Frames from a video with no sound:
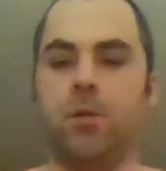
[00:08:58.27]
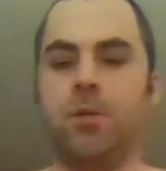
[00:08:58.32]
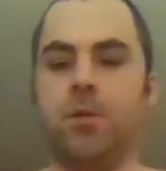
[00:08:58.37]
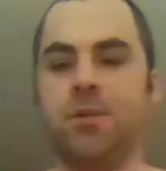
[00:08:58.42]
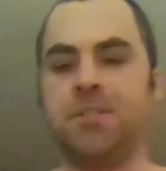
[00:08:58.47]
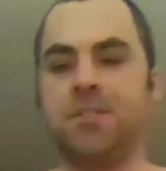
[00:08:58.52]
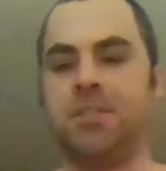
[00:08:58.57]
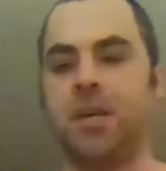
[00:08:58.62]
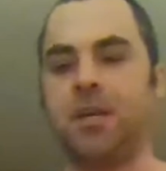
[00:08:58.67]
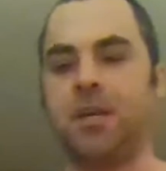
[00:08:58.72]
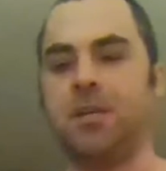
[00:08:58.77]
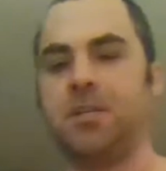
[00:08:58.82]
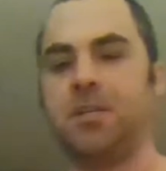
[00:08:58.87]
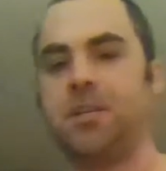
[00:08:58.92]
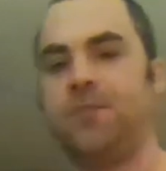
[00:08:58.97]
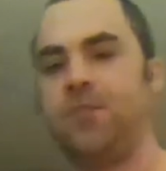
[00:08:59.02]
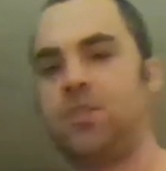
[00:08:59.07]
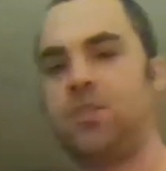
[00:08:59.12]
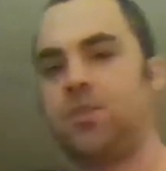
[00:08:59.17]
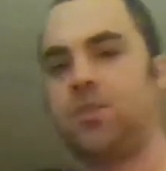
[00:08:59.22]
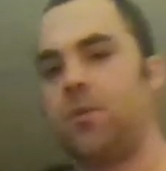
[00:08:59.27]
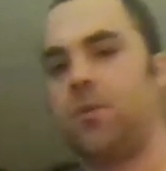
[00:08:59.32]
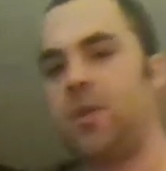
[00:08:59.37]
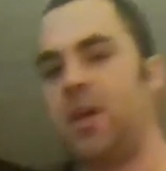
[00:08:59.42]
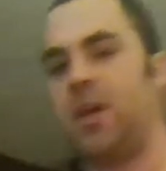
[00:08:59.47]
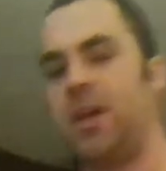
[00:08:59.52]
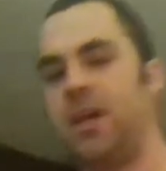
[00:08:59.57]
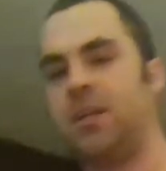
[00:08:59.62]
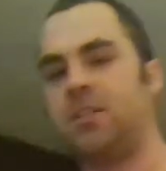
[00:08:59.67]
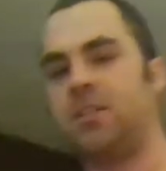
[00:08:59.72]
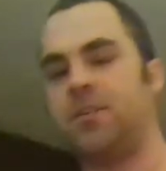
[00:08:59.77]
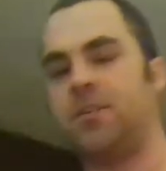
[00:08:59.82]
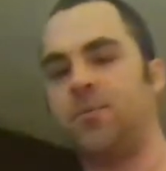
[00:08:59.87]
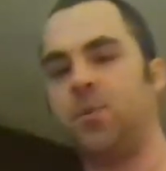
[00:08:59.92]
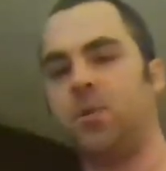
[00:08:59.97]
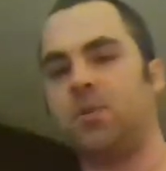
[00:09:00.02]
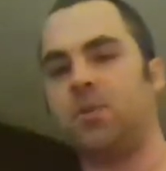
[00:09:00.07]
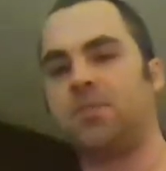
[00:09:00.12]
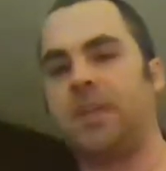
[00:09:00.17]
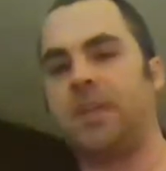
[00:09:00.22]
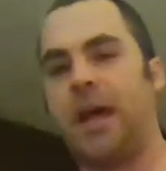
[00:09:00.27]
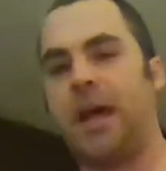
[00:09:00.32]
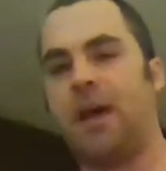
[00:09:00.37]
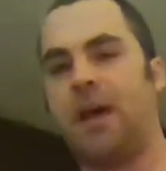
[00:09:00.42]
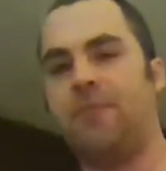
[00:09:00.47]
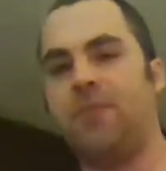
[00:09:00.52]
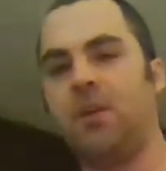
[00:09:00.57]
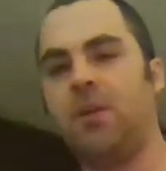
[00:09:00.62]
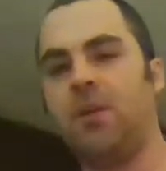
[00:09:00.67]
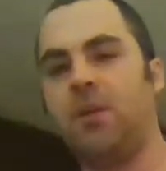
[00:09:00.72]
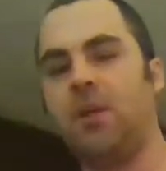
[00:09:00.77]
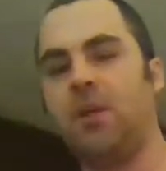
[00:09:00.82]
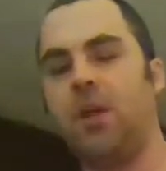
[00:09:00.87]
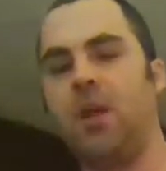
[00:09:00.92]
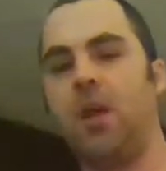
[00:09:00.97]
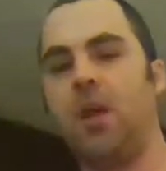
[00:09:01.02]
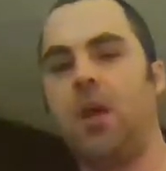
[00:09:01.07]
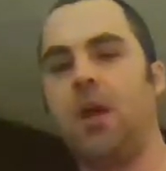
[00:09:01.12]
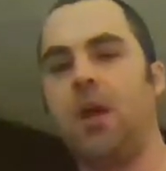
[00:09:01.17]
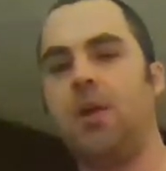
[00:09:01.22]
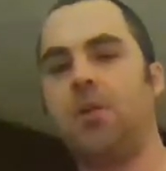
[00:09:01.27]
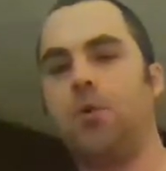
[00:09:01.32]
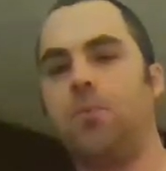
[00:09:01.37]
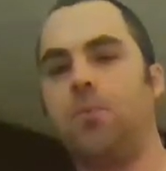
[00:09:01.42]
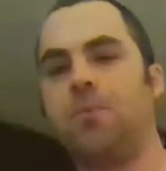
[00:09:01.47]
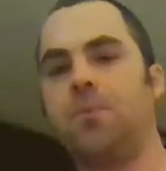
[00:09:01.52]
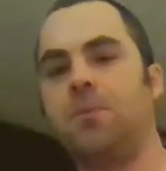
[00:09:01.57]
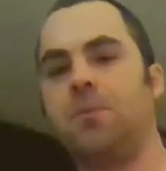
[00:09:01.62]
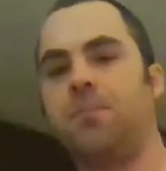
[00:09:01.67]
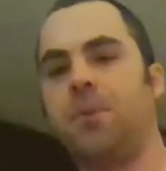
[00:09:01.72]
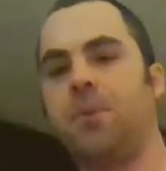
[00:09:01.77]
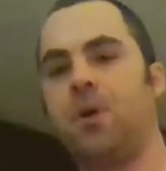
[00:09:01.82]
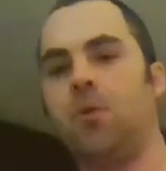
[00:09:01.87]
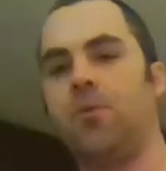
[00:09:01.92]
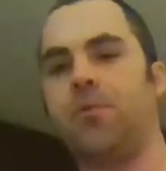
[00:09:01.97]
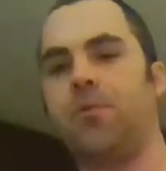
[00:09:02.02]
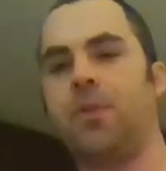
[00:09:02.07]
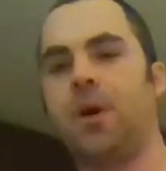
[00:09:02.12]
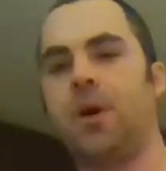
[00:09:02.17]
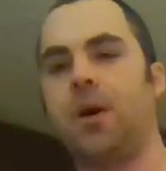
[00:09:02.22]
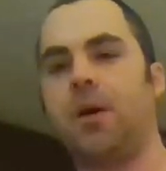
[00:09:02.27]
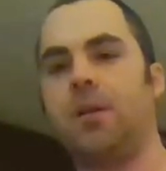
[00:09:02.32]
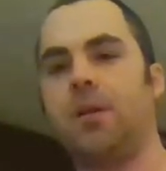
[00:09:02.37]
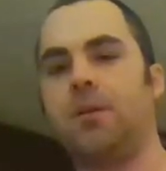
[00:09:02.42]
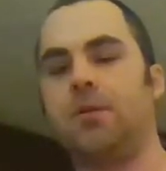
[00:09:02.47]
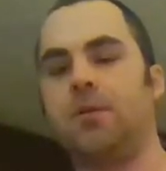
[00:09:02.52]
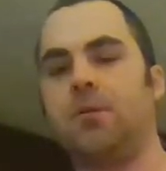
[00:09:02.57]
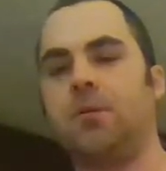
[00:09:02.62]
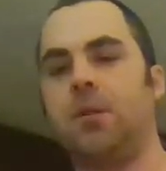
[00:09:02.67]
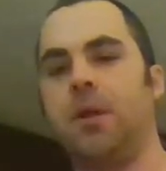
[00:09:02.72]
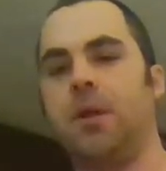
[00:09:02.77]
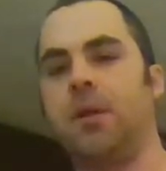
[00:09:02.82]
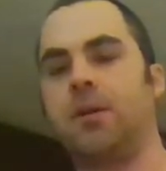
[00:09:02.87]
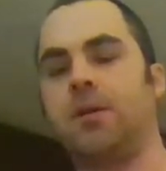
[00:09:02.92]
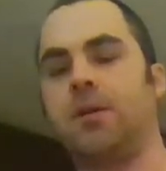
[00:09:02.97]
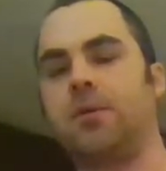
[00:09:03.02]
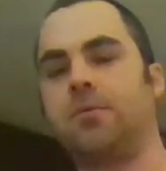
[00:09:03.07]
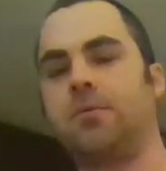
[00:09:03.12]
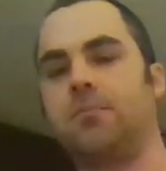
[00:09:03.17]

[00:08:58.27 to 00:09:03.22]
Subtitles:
second TV show that AEW looks at having. And that would be the belt that, like,